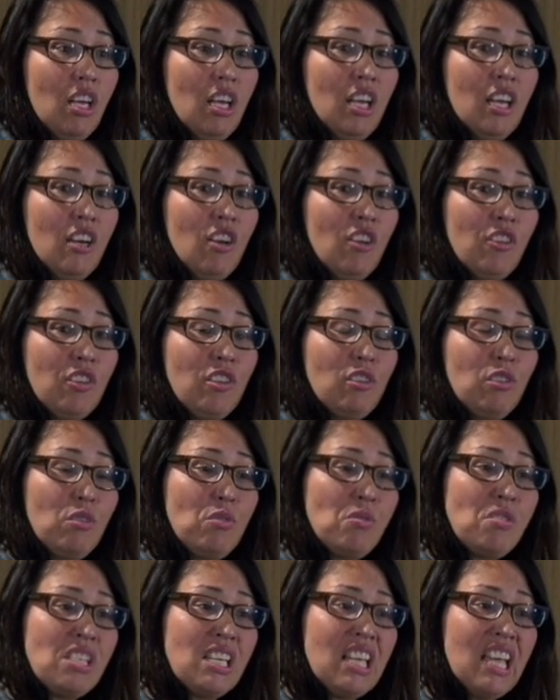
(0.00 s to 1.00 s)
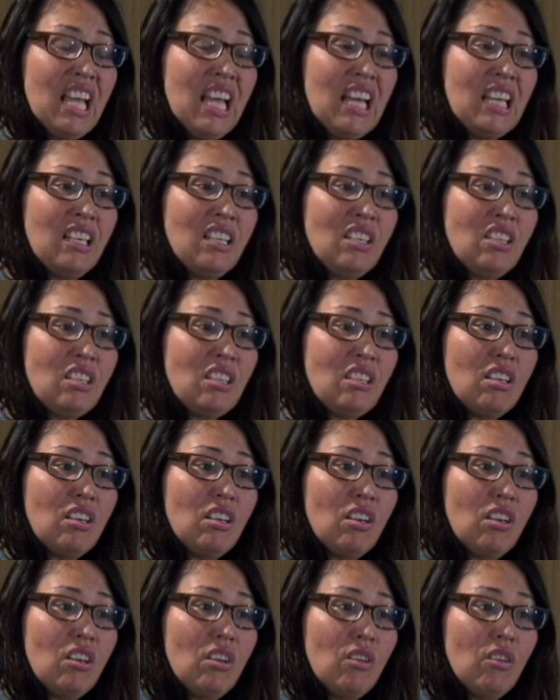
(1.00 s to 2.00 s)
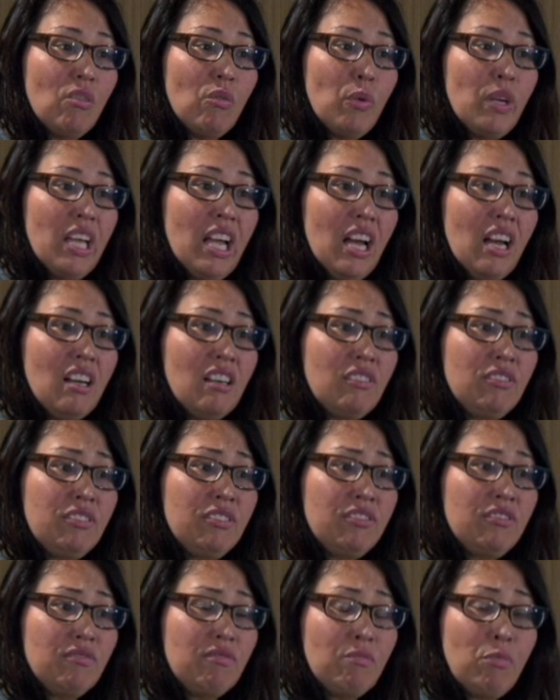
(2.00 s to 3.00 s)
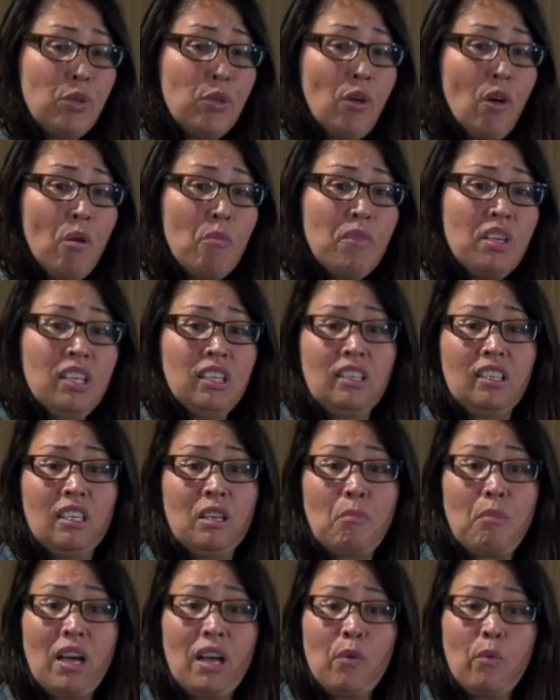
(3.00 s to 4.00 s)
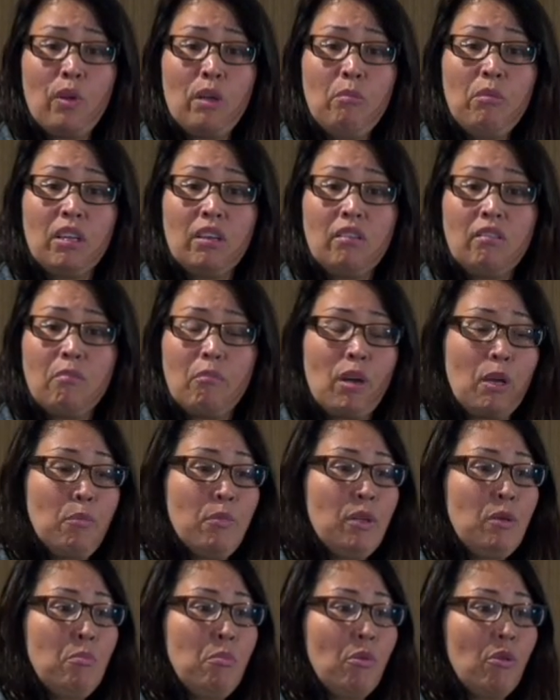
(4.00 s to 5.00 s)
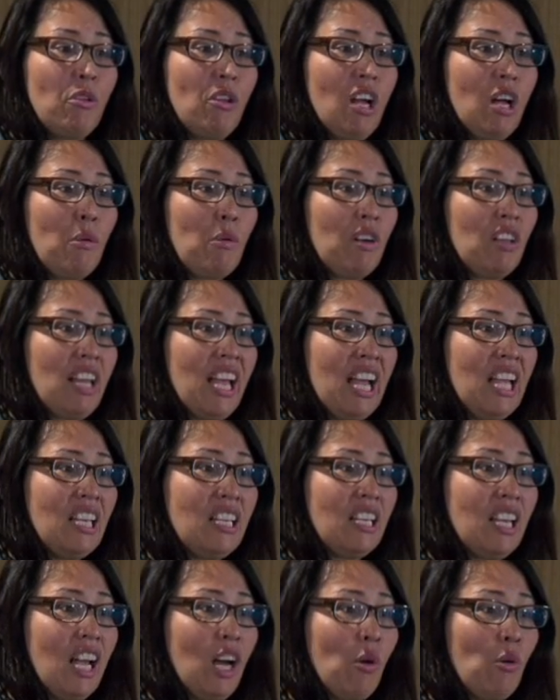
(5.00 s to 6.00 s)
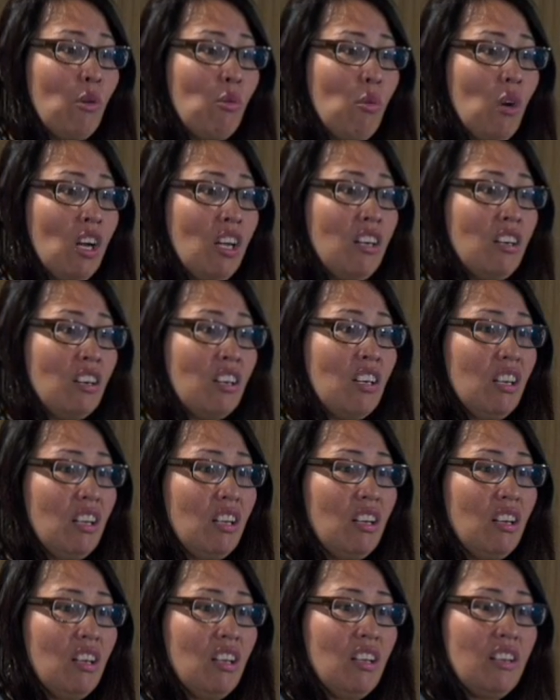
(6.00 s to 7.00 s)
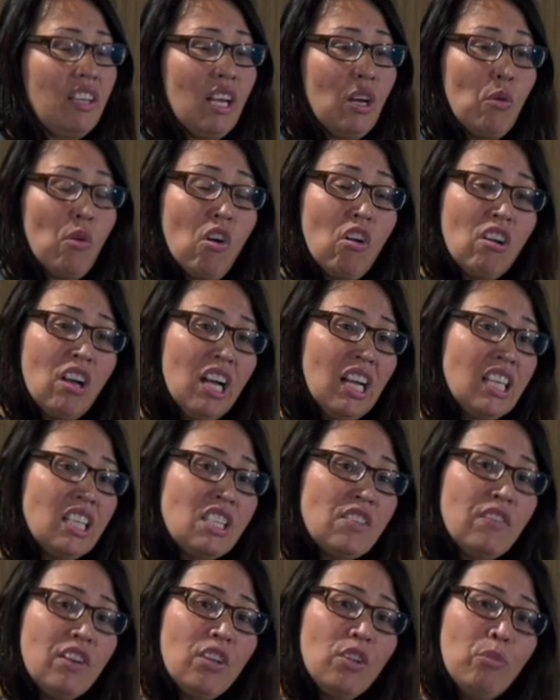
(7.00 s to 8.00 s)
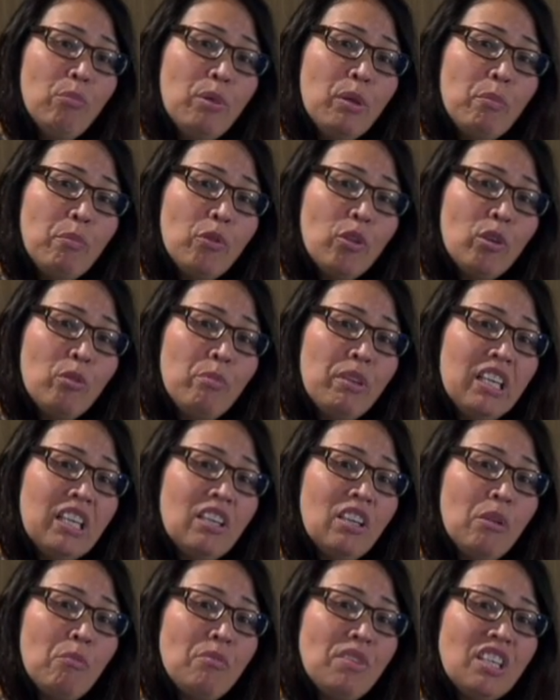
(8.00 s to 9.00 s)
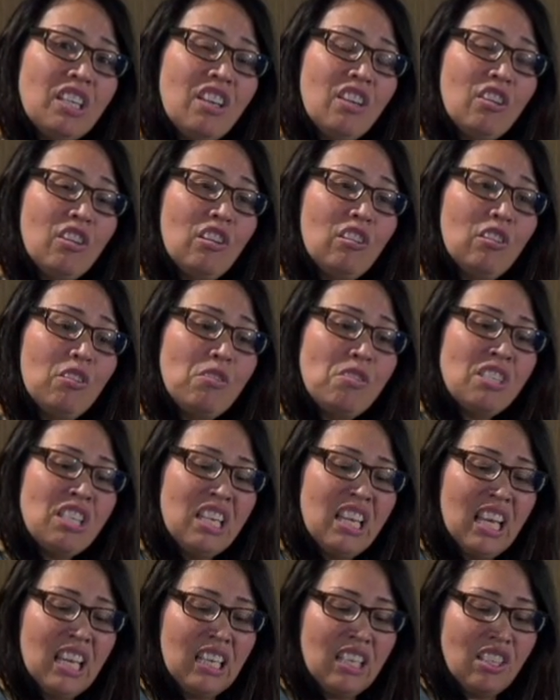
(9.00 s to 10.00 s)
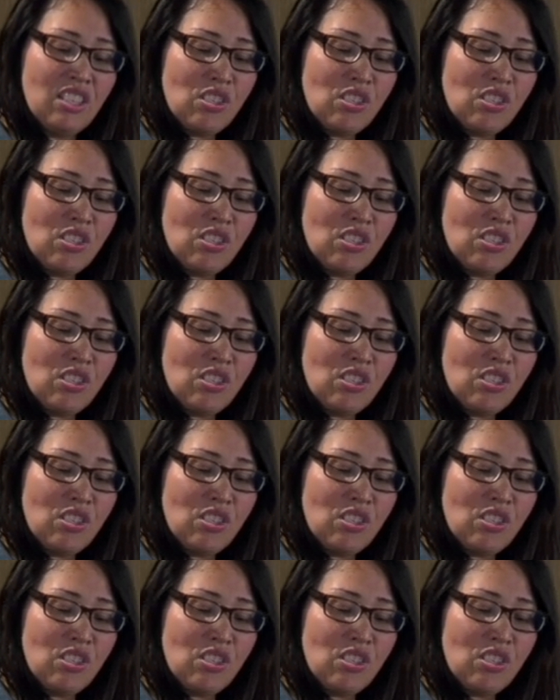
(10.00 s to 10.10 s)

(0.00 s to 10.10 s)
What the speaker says: And on the losing end, we have predominantly my women, my people, our land, our water. Now all kinds of other people are being lumped in on the losing end.